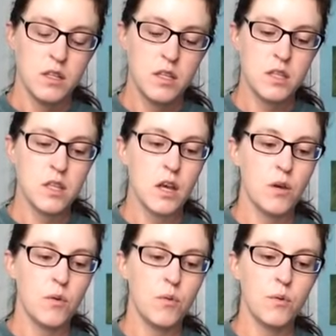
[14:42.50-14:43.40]

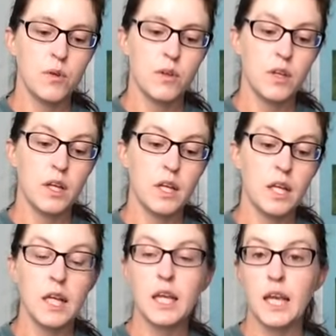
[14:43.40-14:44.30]
So
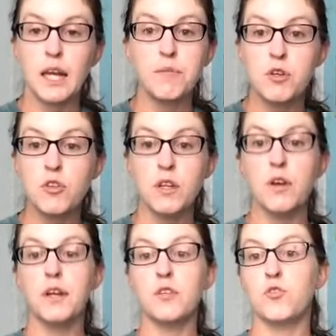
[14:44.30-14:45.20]
again, I'm usually not